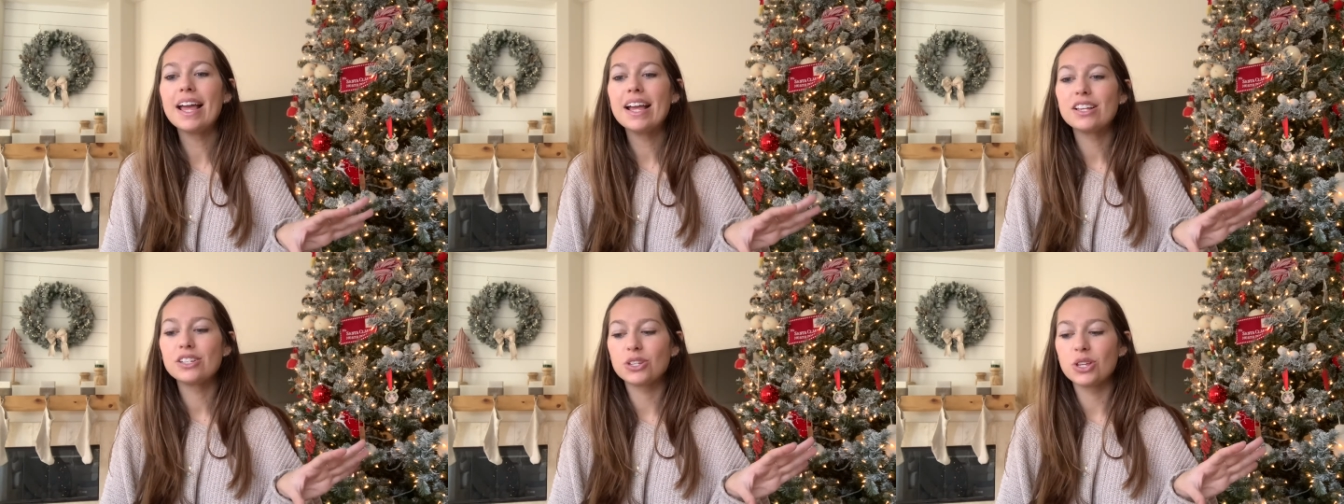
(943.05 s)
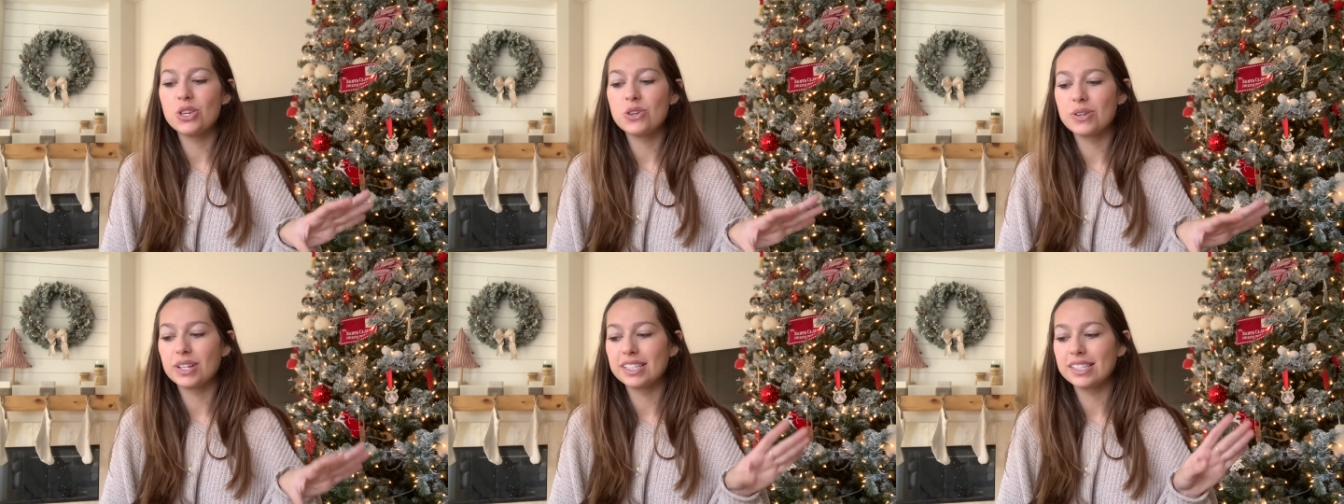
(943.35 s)
so
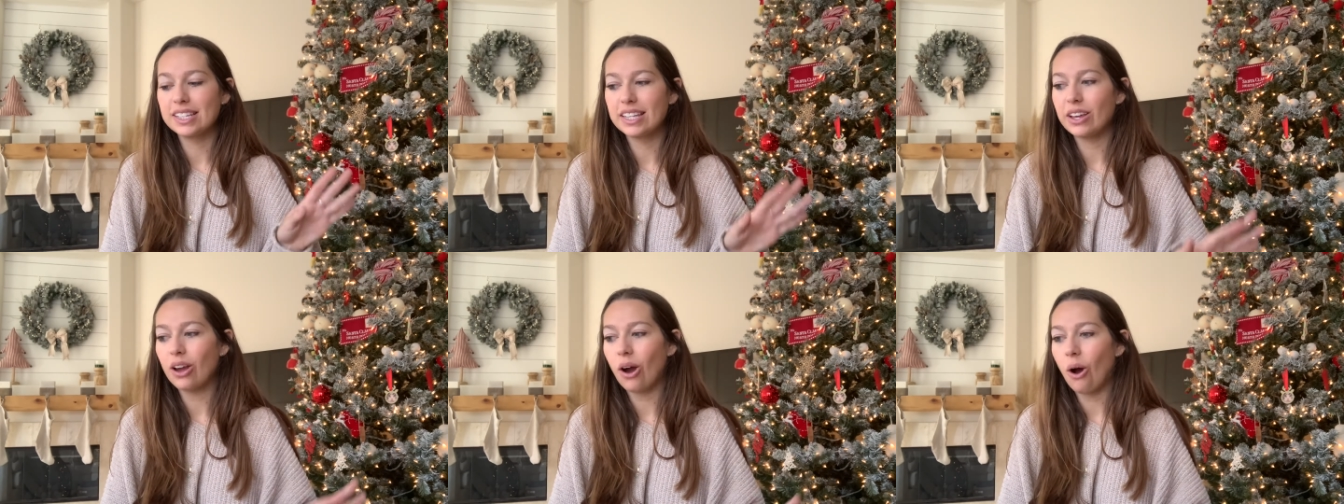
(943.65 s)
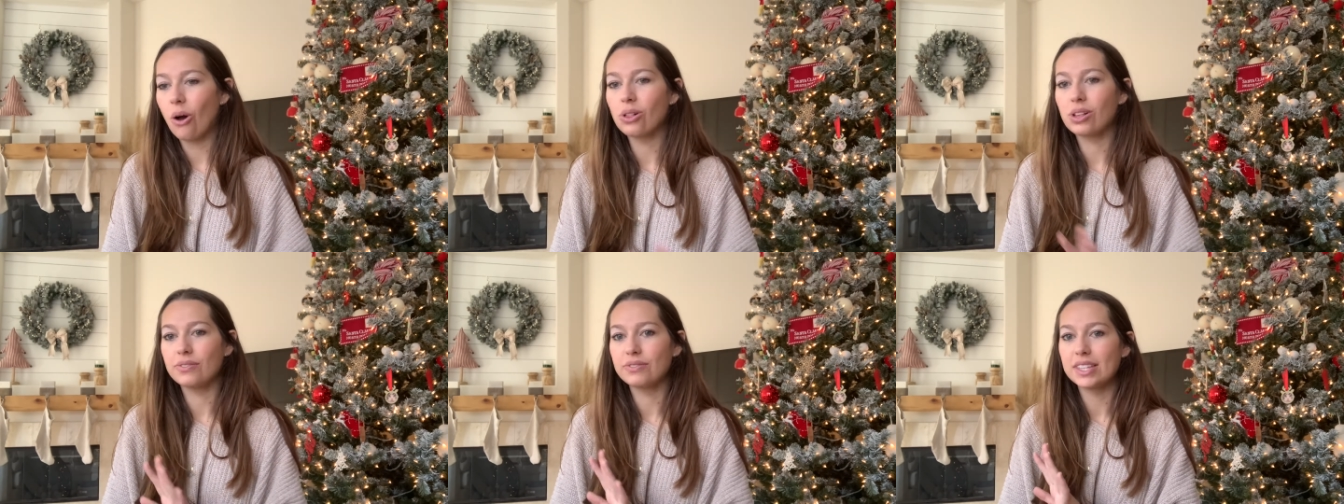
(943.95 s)
you can see
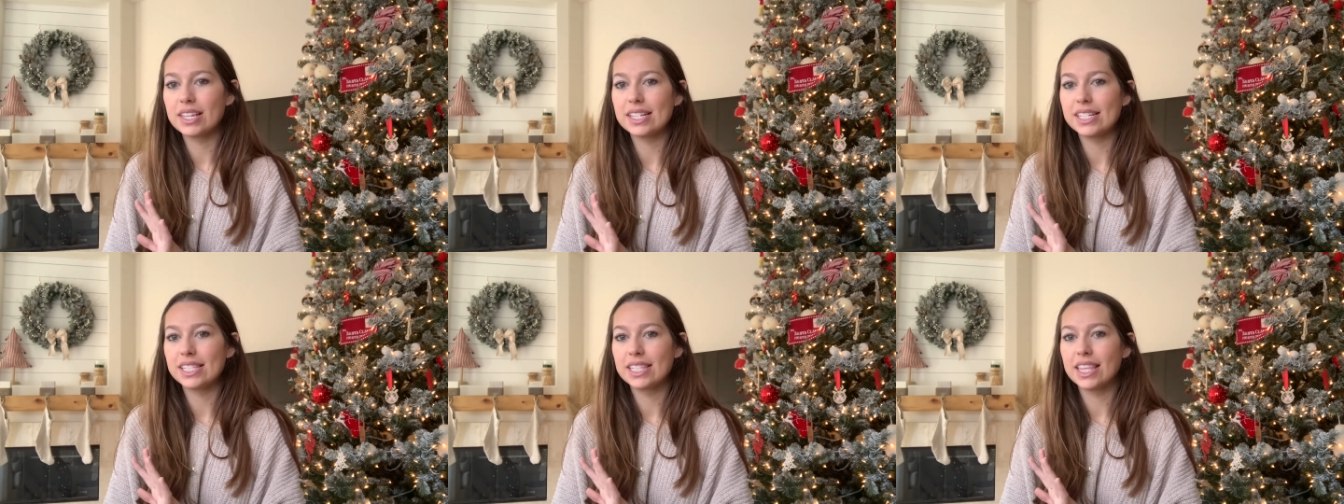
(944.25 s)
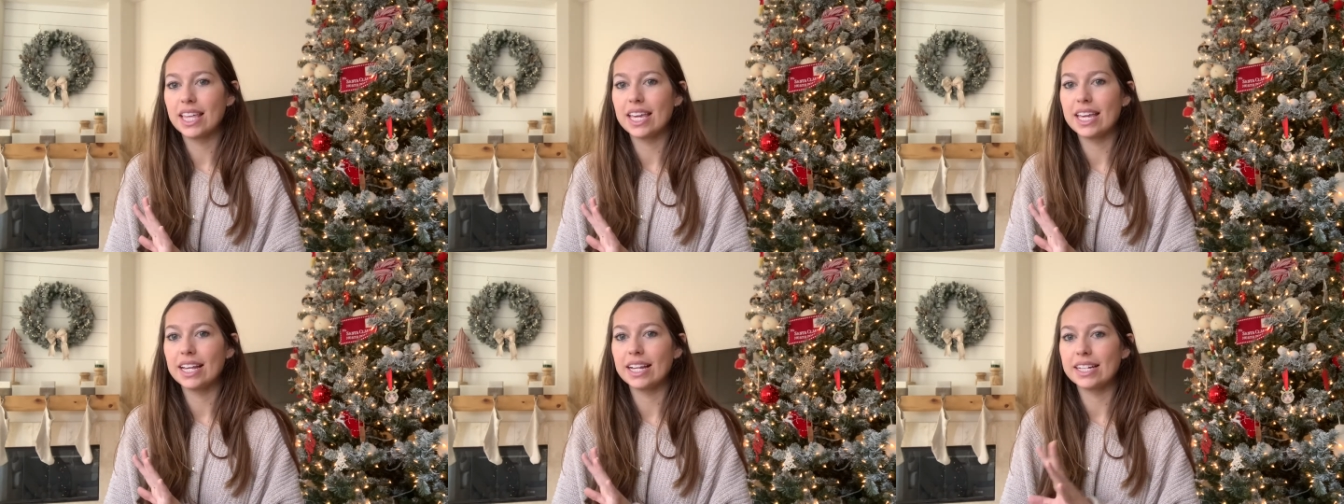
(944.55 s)
all of these
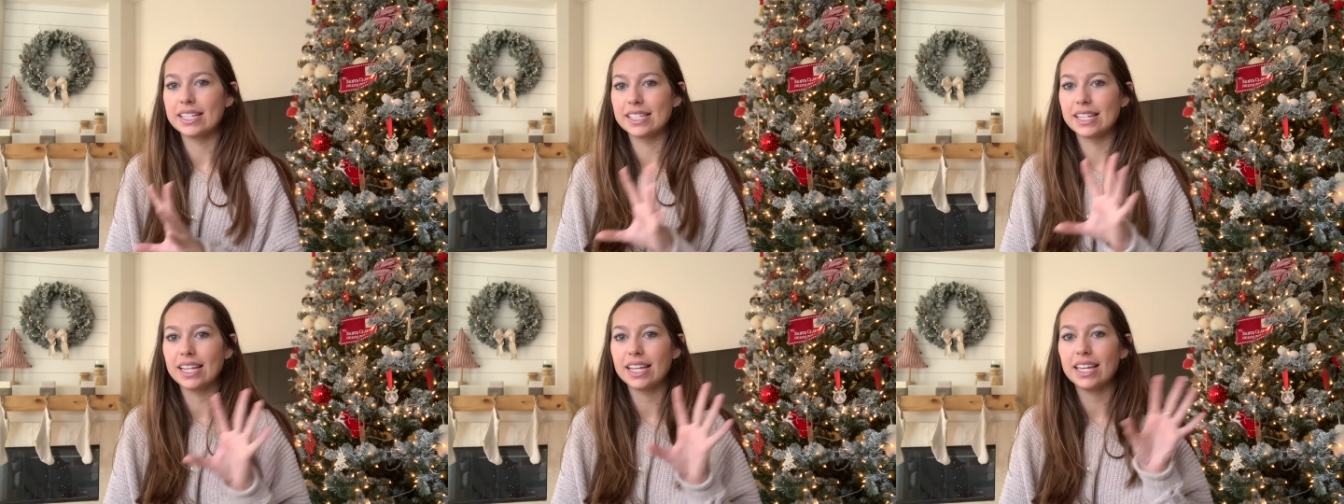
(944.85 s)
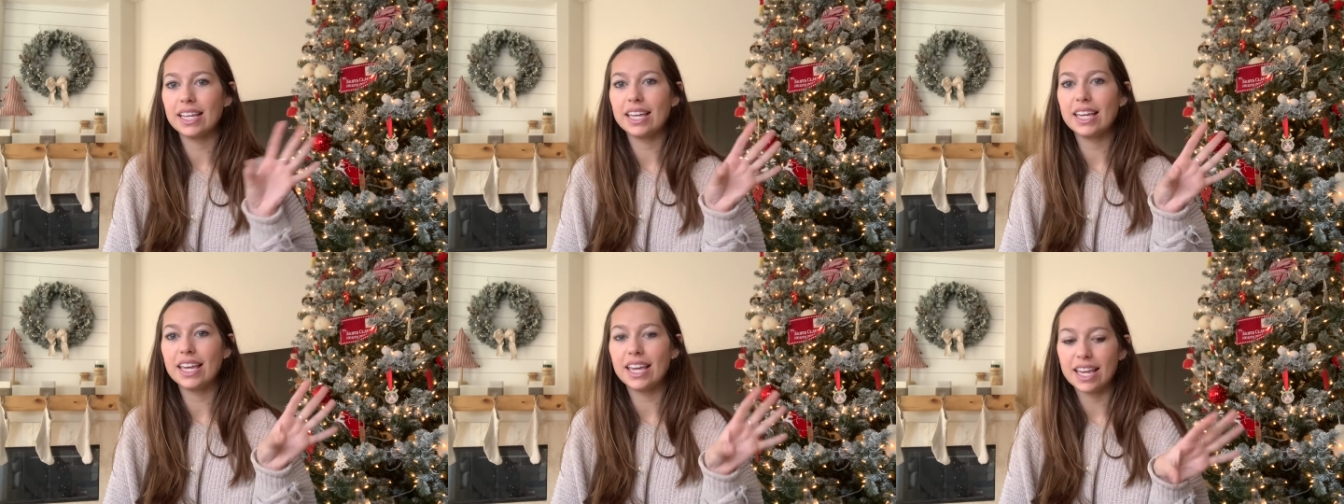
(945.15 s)
things
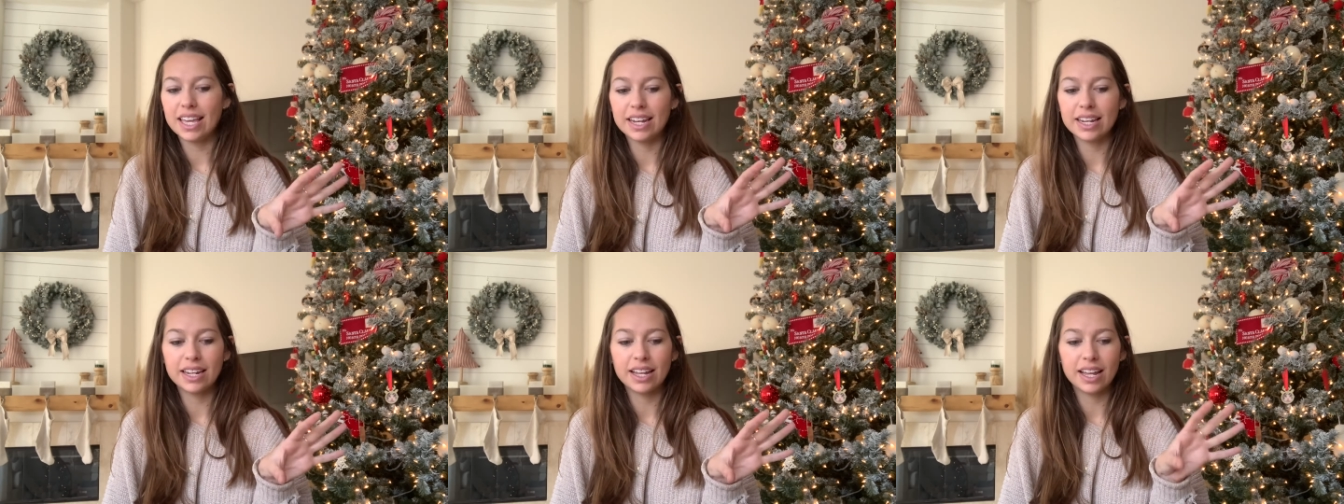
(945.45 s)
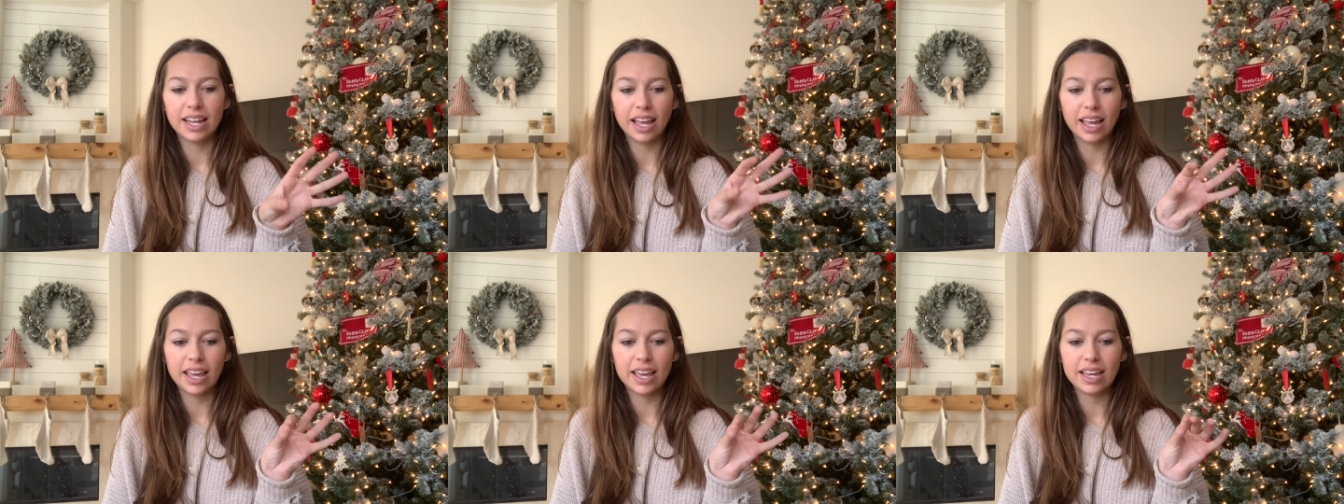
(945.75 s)
in
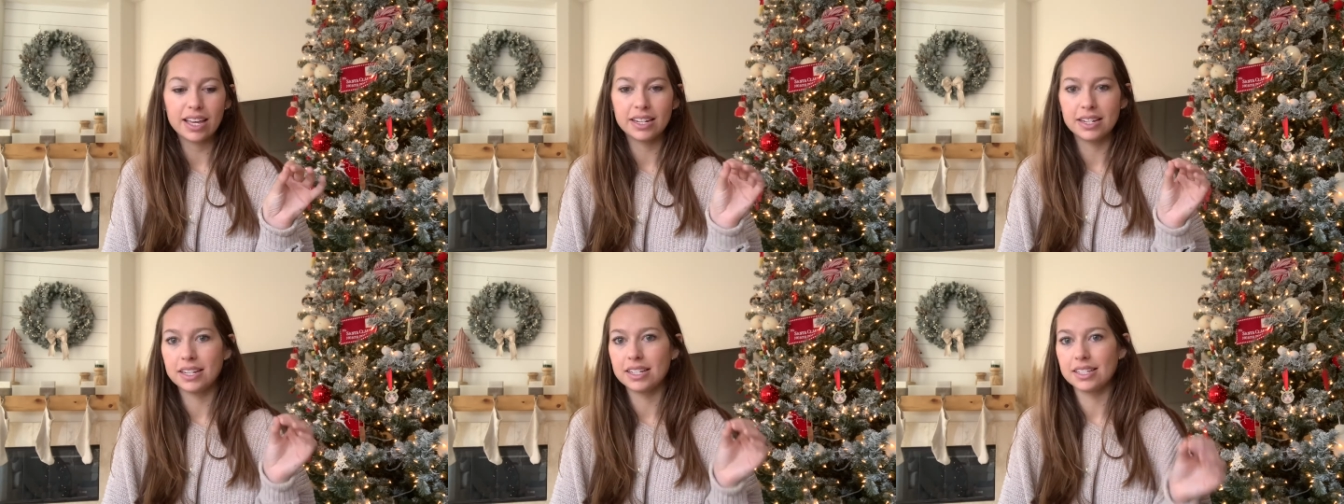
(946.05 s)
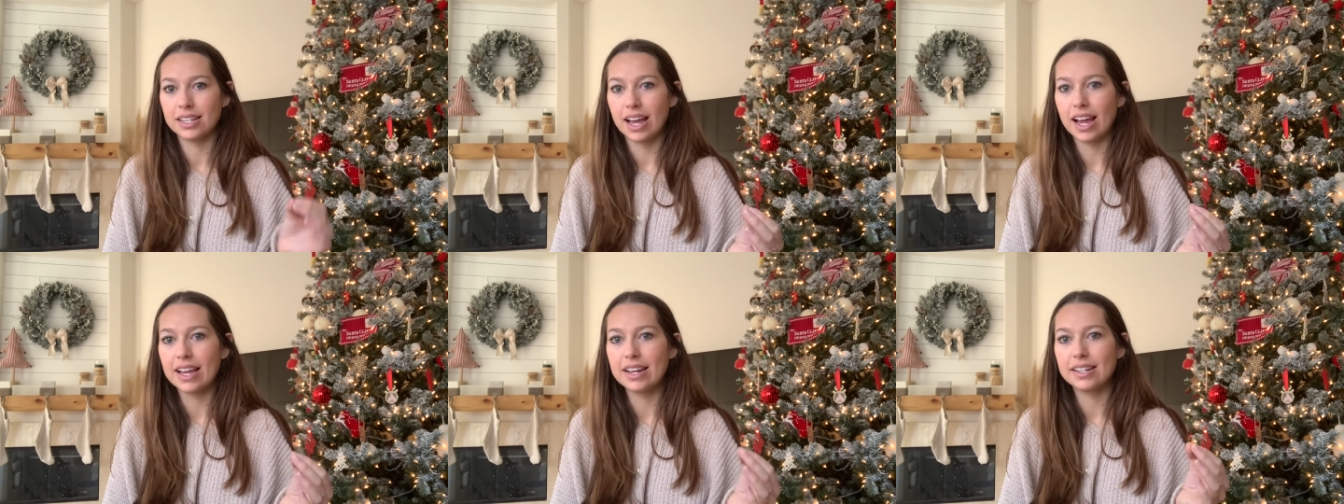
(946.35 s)
a
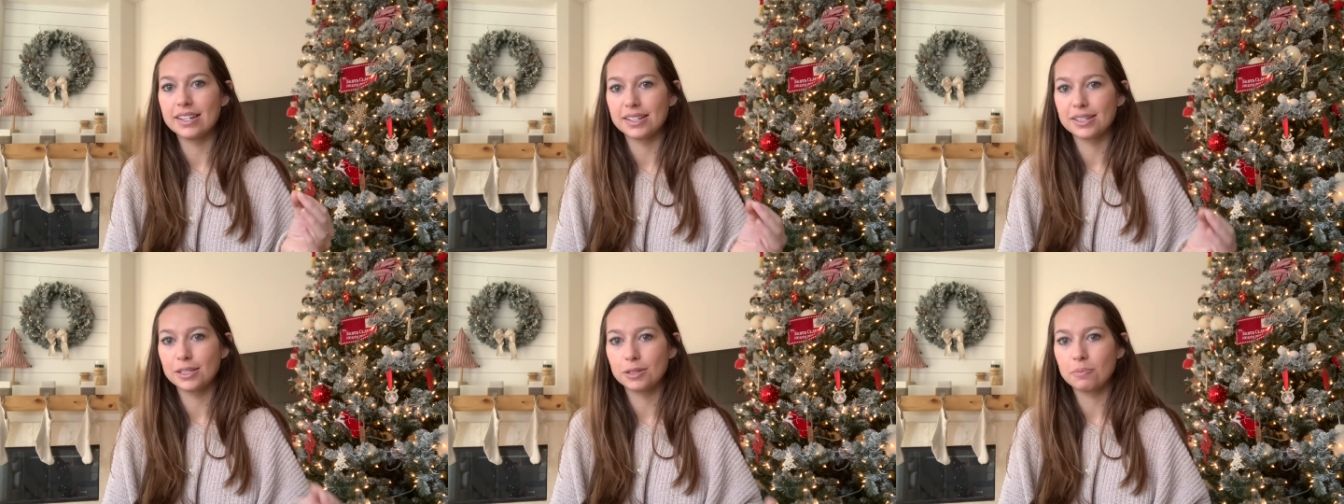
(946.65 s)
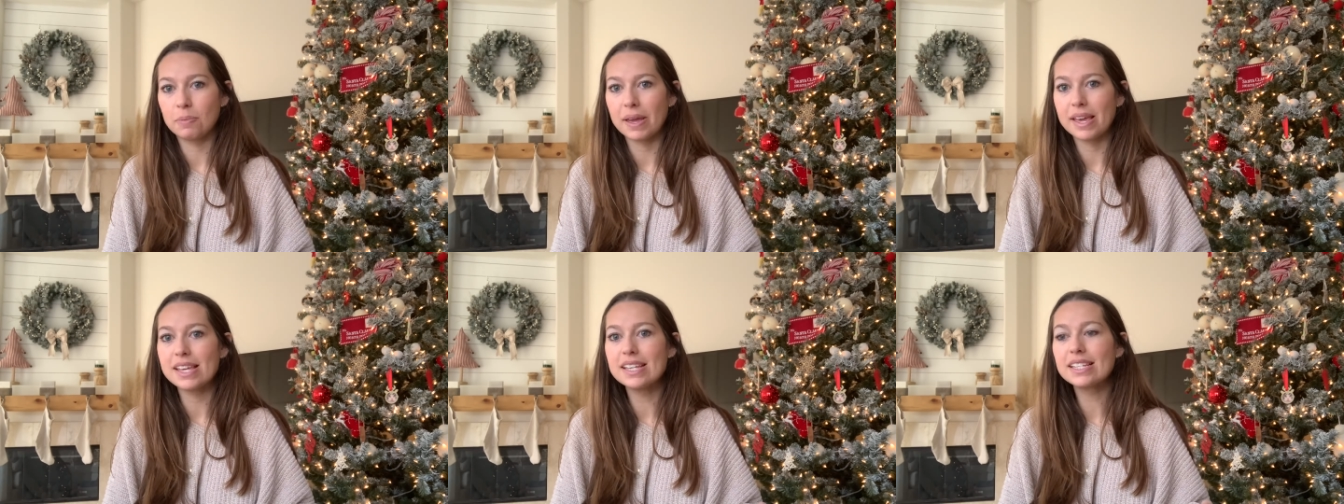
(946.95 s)
designed
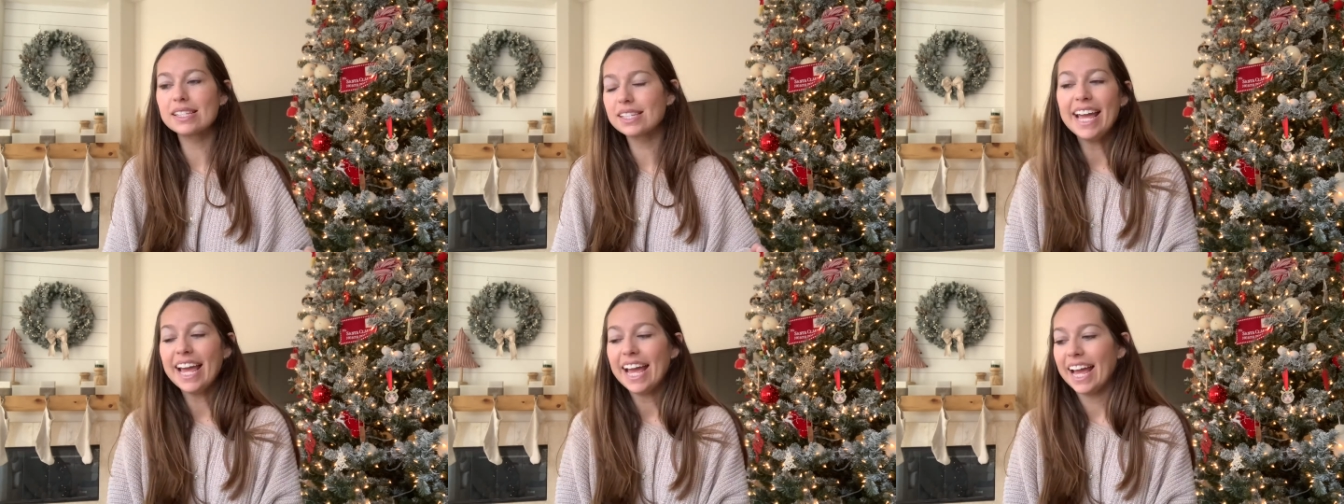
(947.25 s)
space.